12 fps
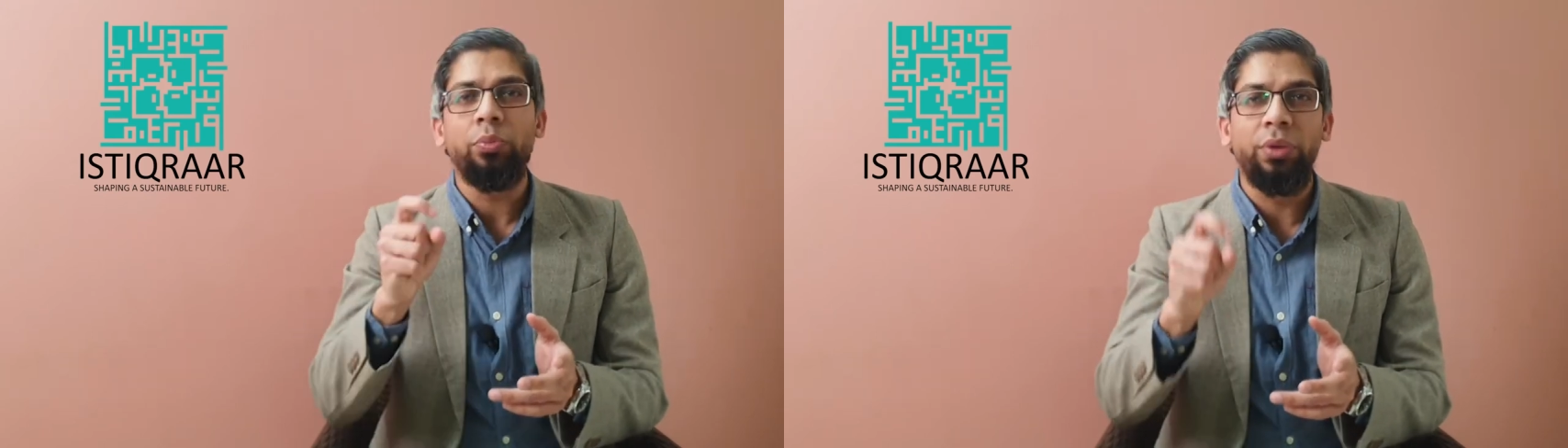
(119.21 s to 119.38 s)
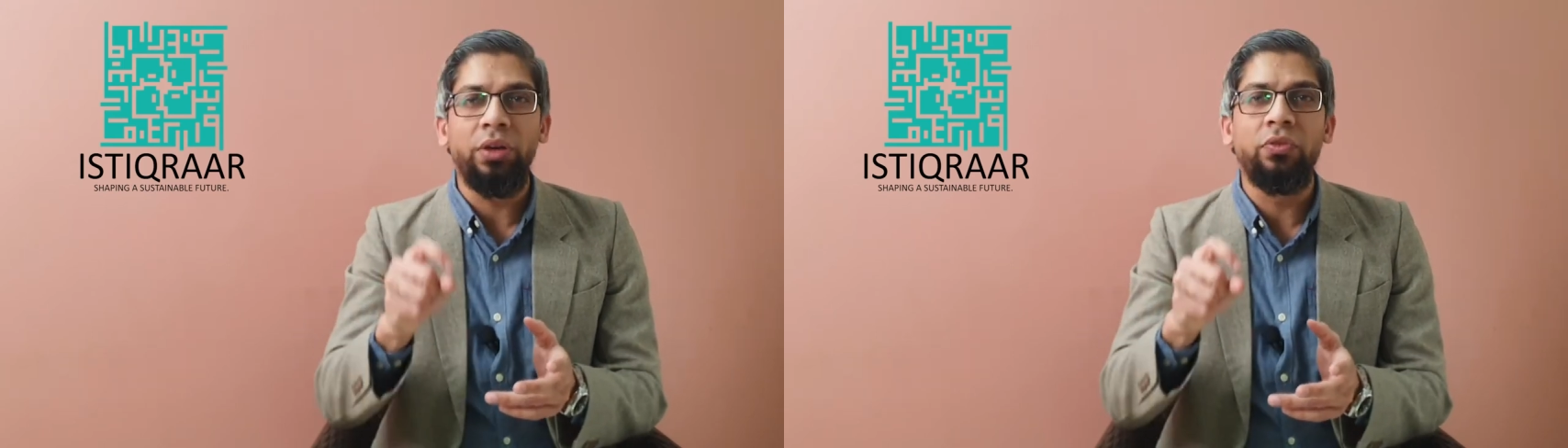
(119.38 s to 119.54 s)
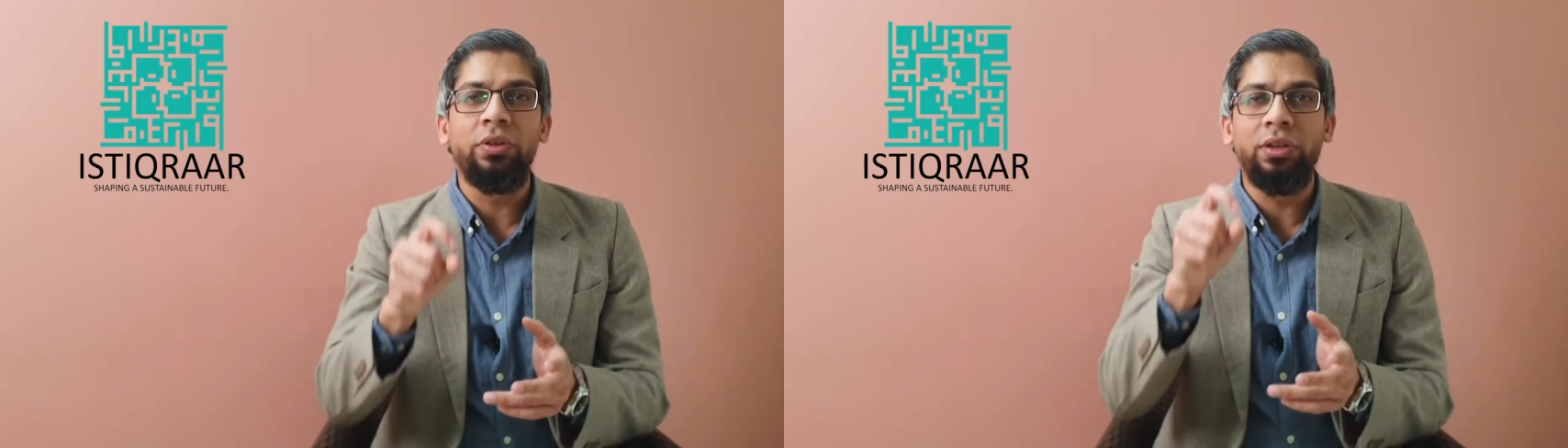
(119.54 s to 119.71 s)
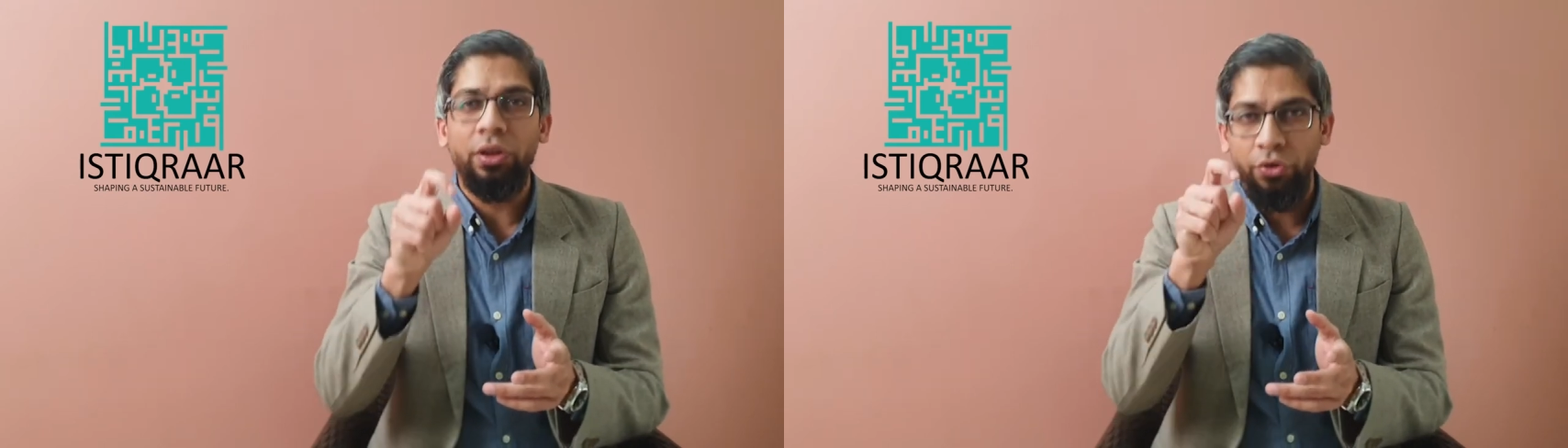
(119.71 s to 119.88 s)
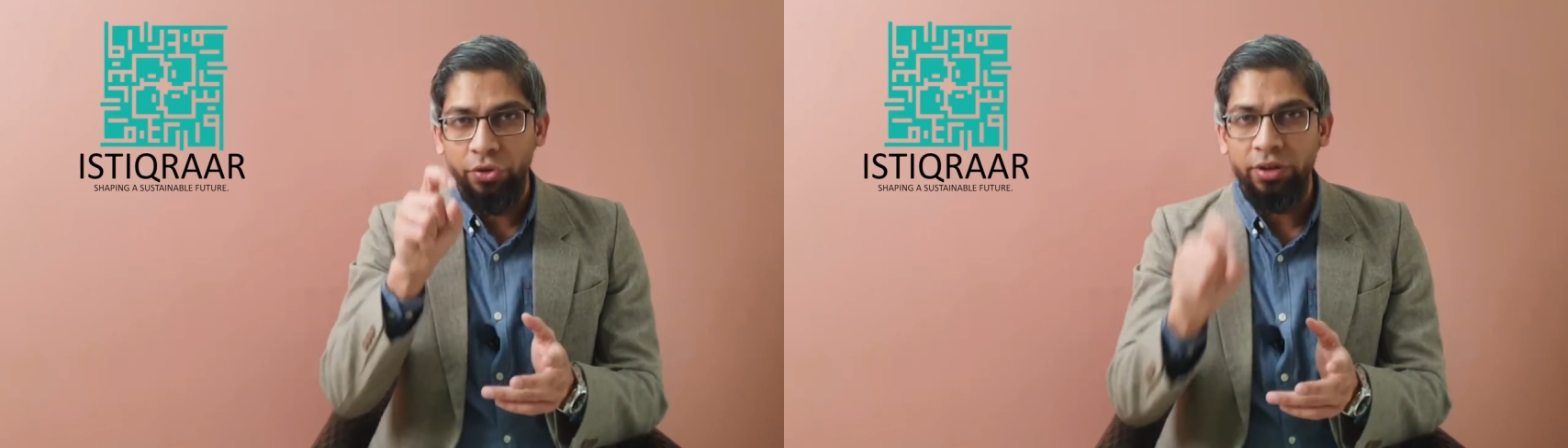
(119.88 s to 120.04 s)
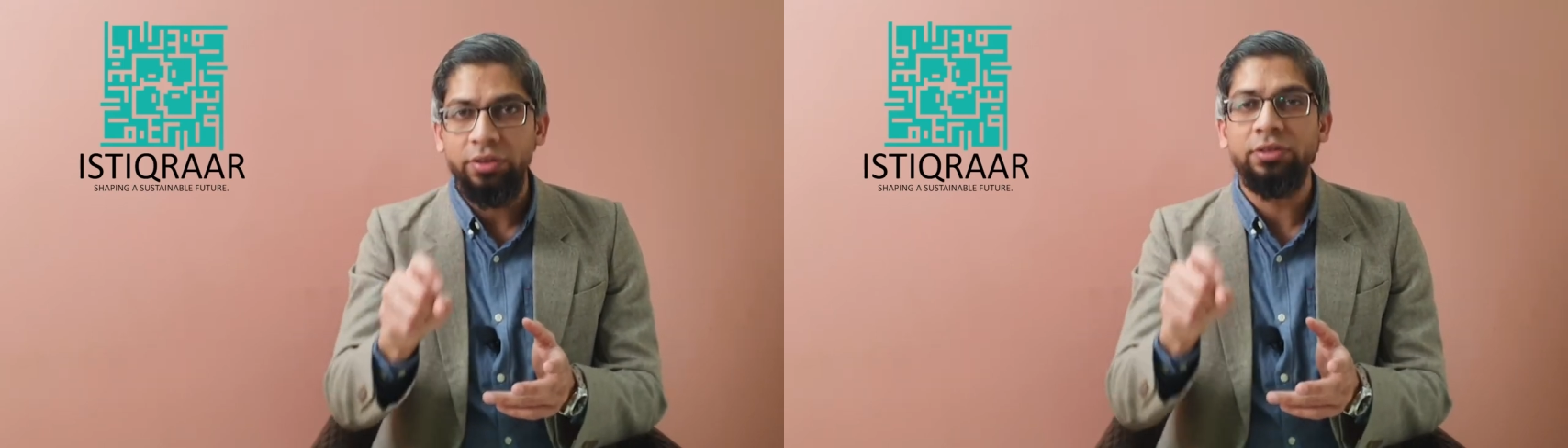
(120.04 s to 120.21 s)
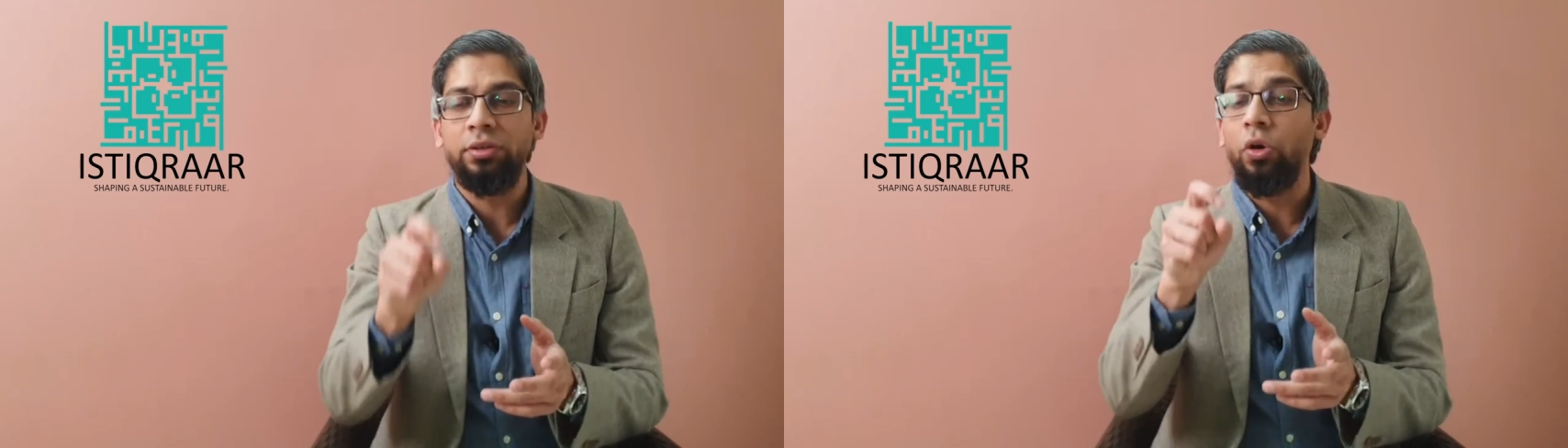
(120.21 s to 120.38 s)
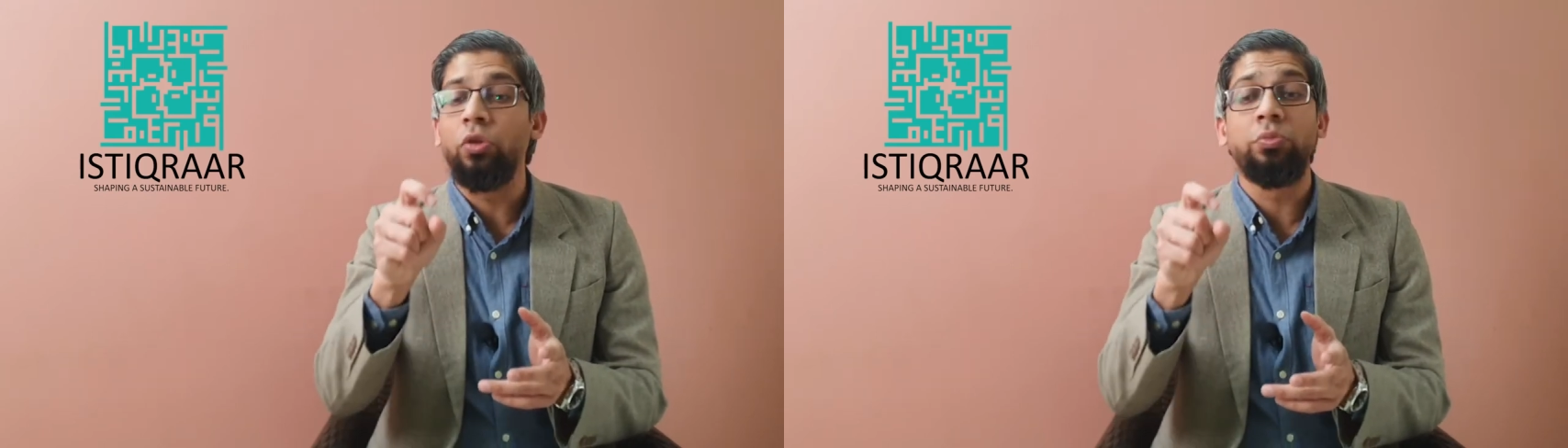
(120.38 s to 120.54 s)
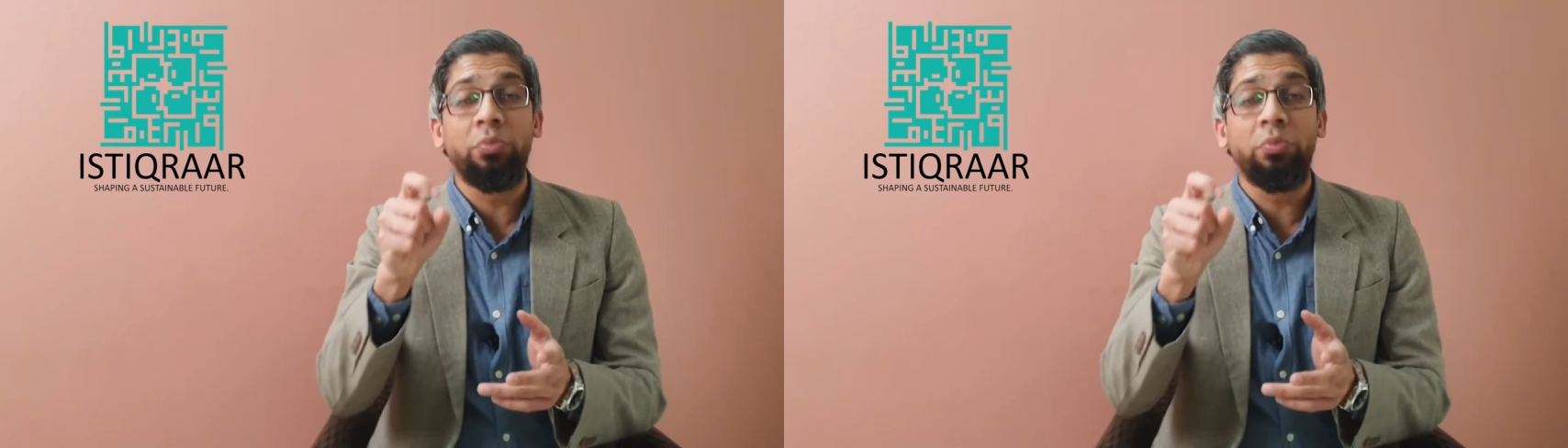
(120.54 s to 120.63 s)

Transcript: between the risk or